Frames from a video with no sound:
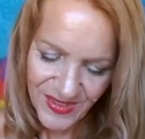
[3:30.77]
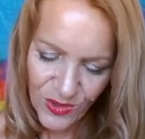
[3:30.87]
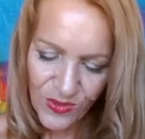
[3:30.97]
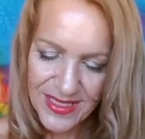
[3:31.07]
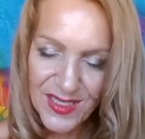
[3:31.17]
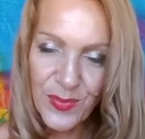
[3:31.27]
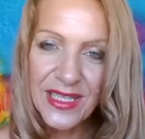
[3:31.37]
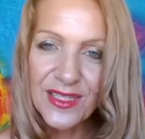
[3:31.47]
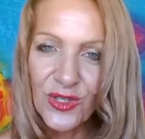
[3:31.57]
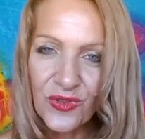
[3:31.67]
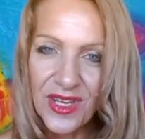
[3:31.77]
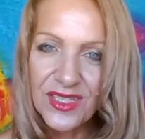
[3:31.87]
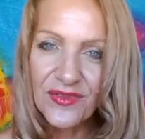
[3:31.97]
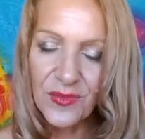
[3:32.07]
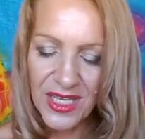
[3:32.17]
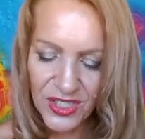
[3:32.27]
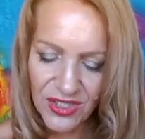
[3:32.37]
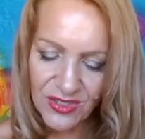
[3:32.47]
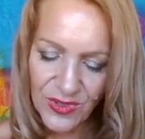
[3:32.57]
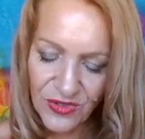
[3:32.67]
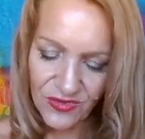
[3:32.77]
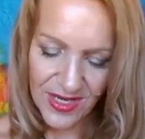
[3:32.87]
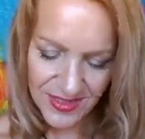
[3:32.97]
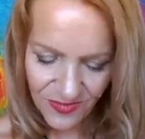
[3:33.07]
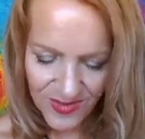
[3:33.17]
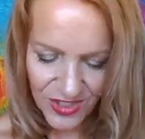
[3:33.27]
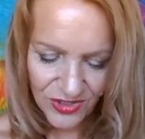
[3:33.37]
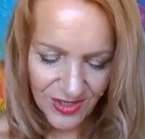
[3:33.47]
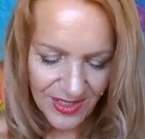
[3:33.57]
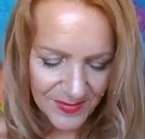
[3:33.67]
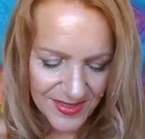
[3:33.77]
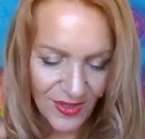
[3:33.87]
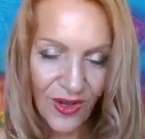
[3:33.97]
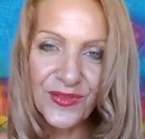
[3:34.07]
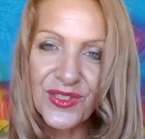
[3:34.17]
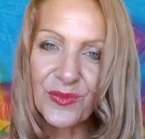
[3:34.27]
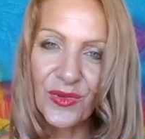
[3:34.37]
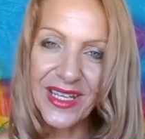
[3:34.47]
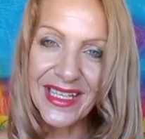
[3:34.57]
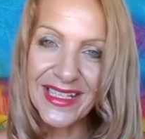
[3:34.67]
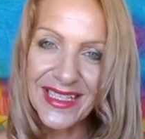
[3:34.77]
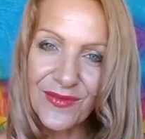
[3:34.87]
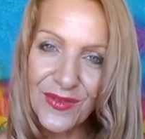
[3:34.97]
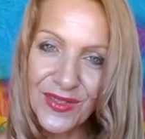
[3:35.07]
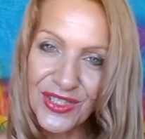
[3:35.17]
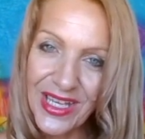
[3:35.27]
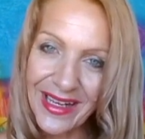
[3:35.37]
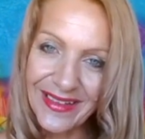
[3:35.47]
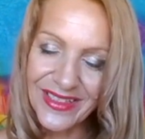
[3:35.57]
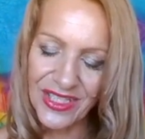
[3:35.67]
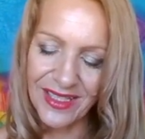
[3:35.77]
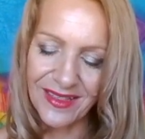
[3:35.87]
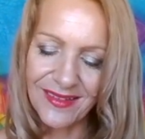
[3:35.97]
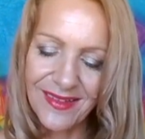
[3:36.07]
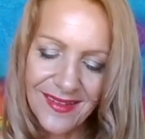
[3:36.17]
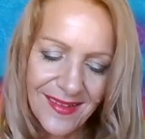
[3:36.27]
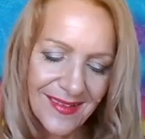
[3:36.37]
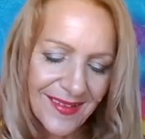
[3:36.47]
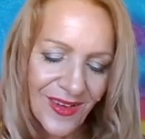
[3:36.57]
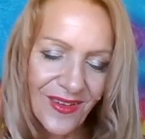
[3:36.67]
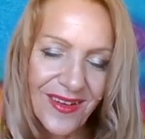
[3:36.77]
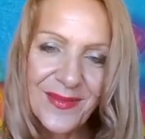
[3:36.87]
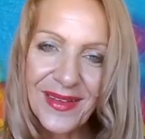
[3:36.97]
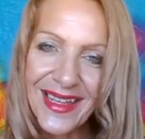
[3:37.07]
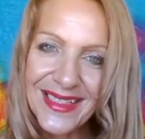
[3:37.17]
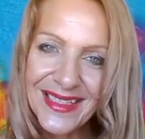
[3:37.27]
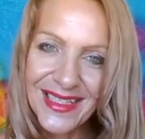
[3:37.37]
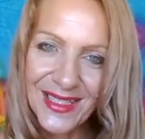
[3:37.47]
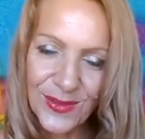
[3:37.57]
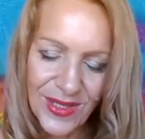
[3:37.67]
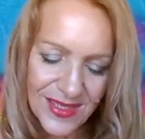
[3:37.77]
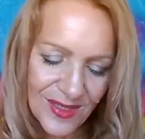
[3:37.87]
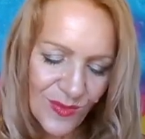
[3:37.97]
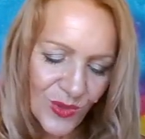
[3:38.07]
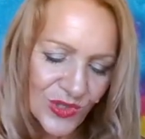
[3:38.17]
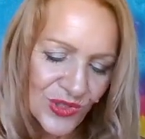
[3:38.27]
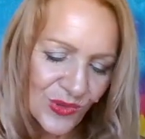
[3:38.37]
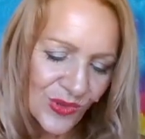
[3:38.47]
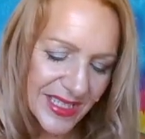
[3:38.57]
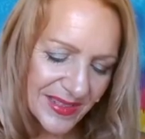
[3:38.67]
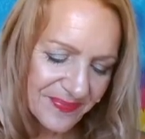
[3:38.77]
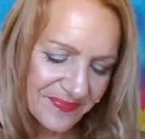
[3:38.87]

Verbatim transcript: Always speaks to transformation, and when transformation comes, it often brings, even if it's challenging, great blessings with it, more joy.